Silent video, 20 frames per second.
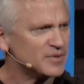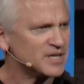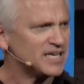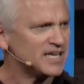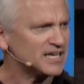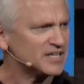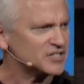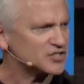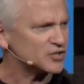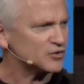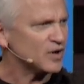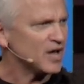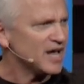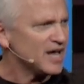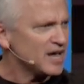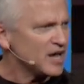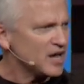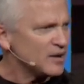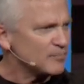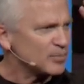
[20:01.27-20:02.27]
begin to
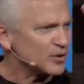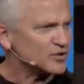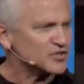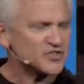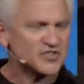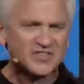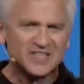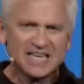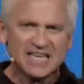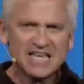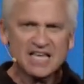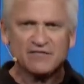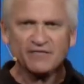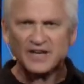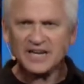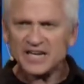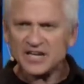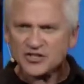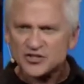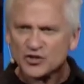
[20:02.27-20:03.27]
perceive
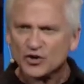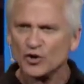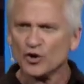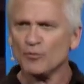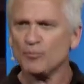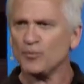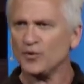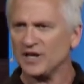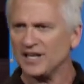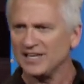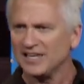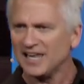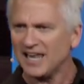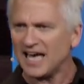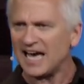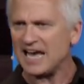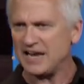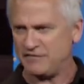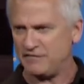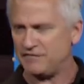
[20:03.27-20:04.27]
and interpret
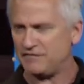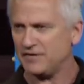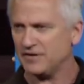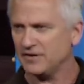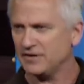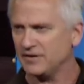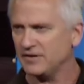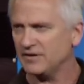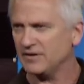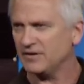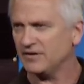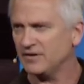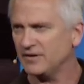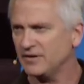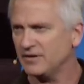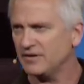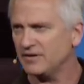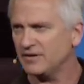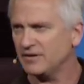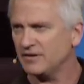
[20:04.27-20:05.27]
life
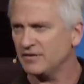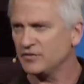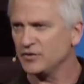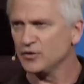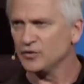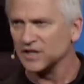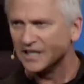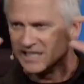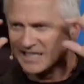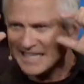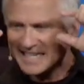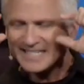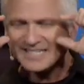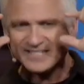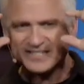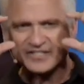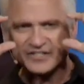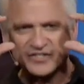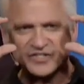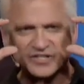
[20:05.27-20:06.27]
through the
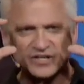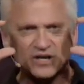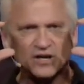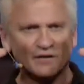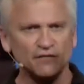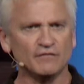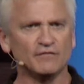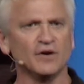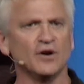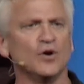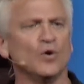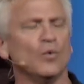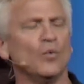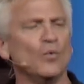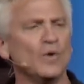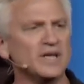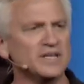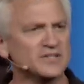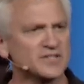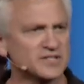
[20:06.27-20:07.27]
lenses of
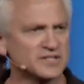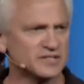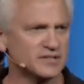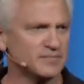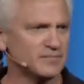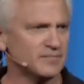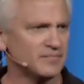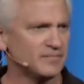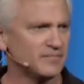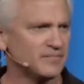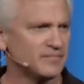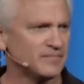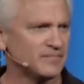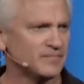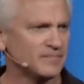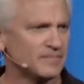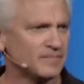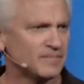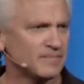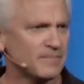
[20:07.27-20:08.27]
wisdom.
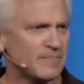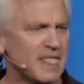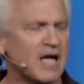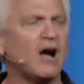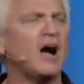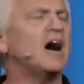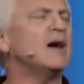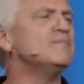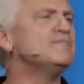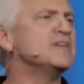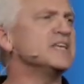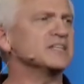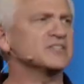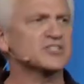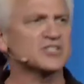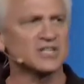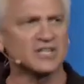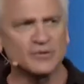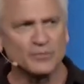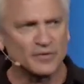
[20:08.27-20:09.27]
Now,
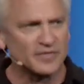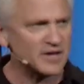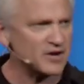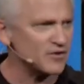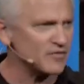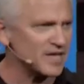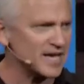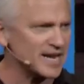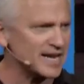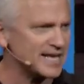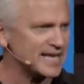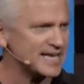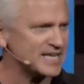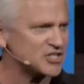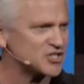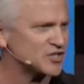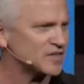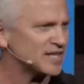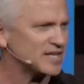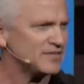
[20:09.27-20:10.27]
obviously, when they are that
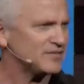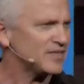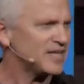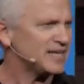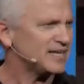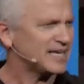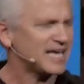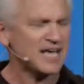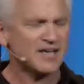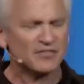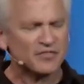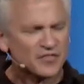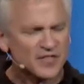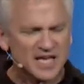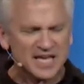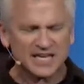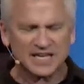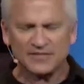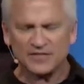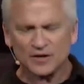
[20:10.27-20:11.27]
age, they, they can't
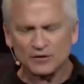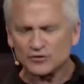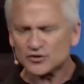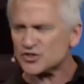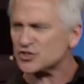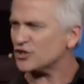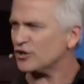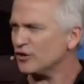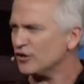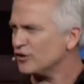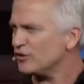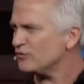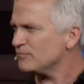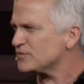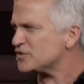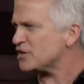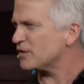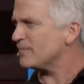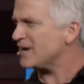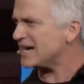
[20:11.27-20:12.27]
think in those
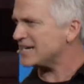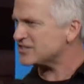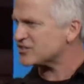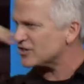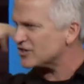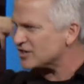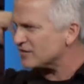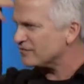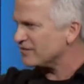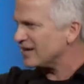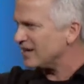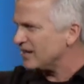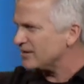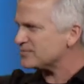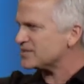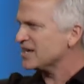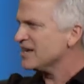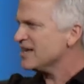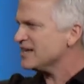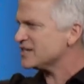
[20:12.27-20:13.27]
terms. Their minds aren't
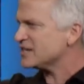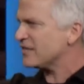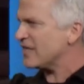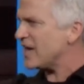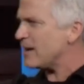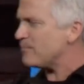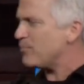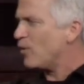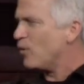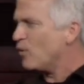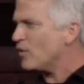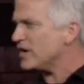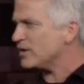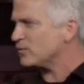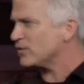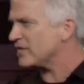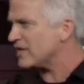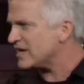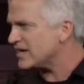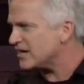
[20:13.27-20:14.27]
developed to that point
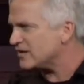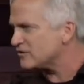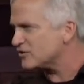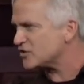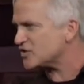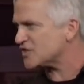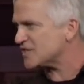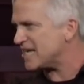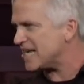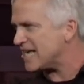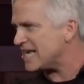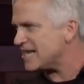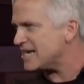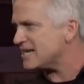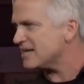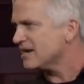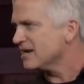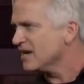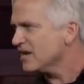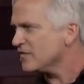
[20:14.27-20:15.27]
where they
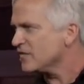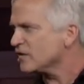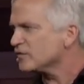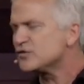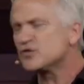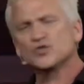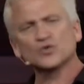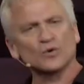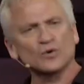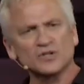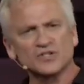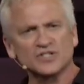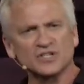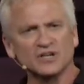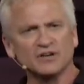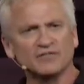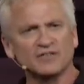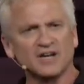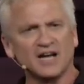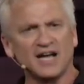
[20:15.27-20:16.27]
understand those sorts
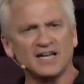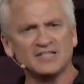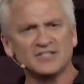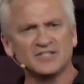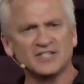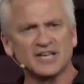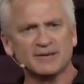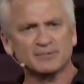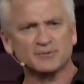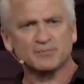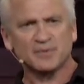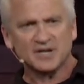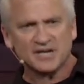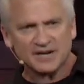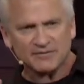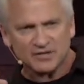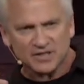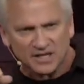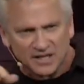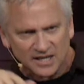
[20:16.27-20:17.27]
of concepts. But
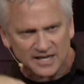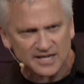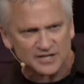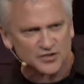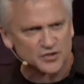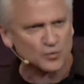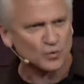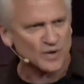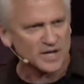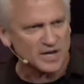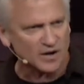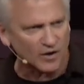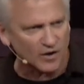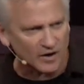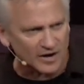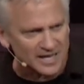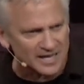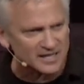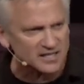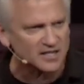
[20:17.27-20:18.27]
nevertheless, we
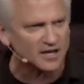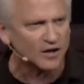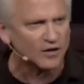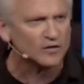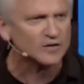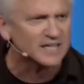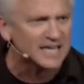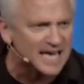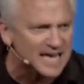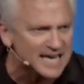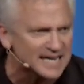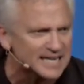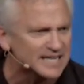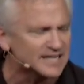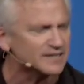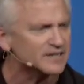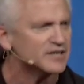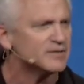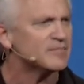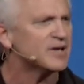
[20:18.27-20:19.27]
are
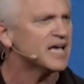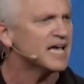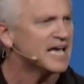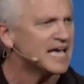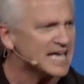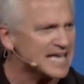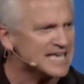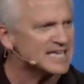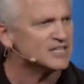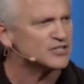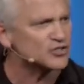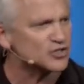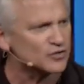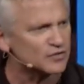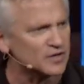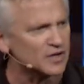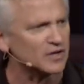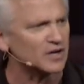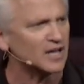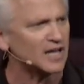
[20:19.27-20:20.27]
inculcating them into
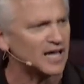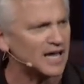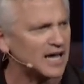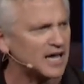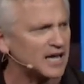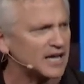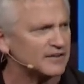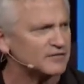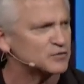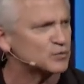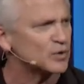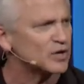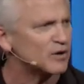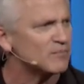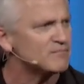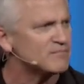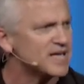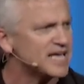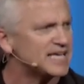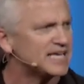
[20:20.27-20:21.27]
their lives. We are
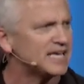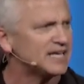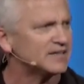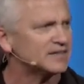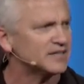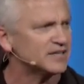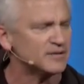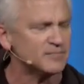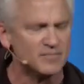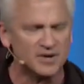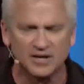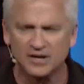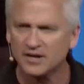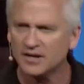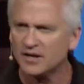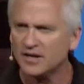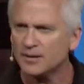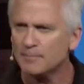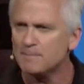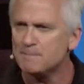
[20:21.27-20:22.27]
making them
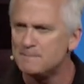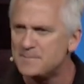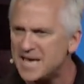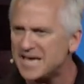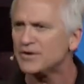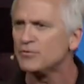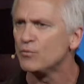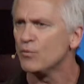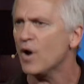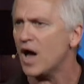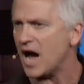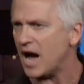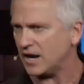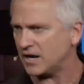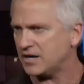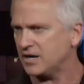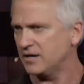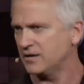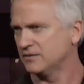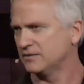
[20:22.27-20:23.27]

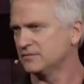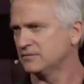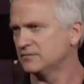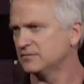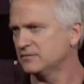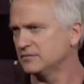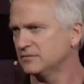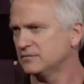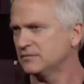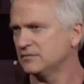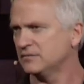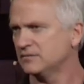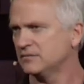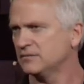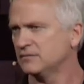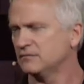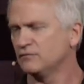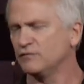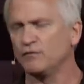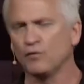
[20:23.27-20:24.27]
bedrock
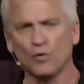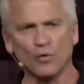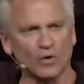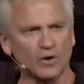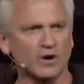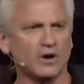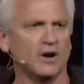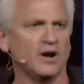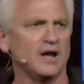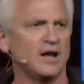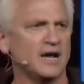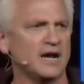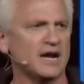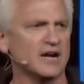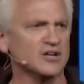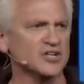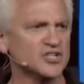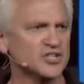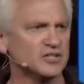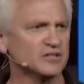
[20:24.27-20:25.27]
for
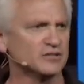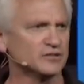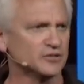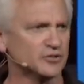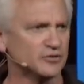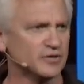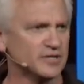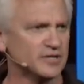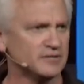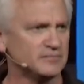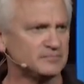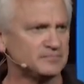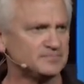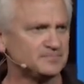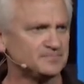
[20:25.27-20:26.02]
our children.